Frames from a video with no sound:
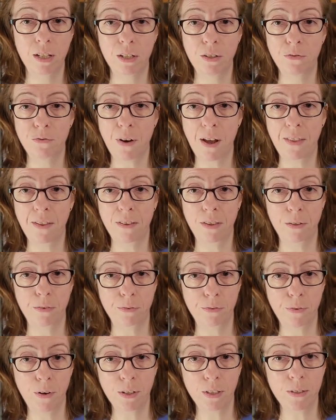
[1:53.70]
rather
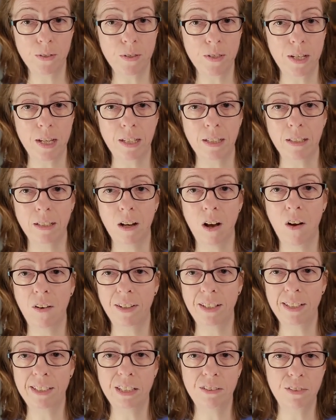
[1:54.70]
than focusing on
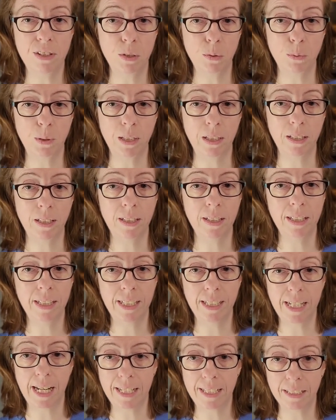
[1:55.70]
individual
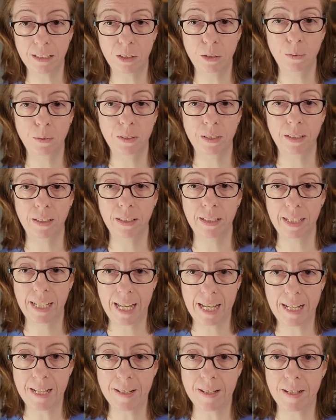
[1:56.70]
and anecdotal
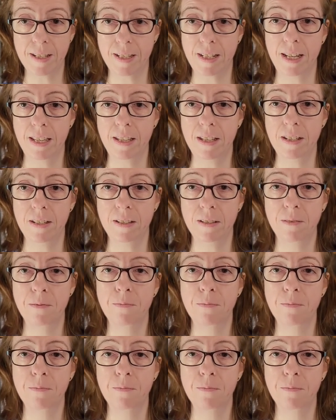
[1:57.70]
case studies.